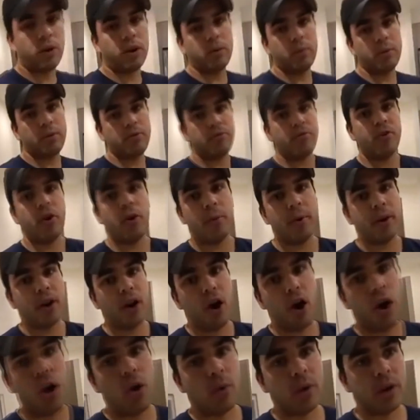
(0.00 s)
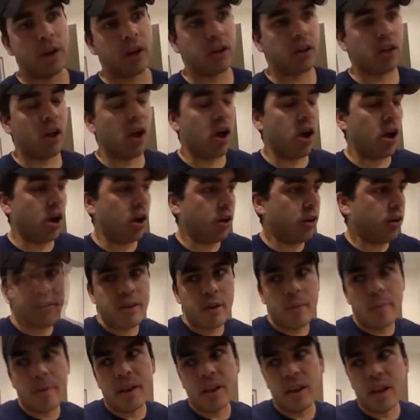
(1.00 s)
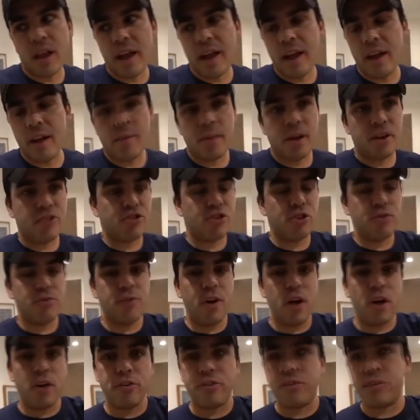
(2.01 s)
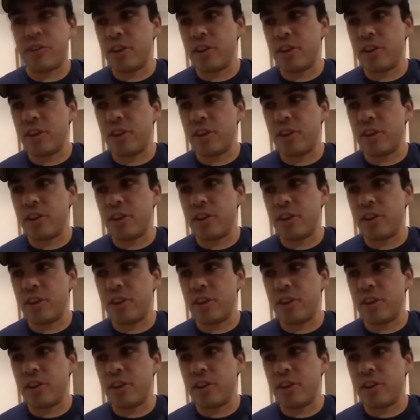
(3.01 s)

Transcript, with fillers: We're gonna be filming all week long. It's gonna be lit. Make sure you follow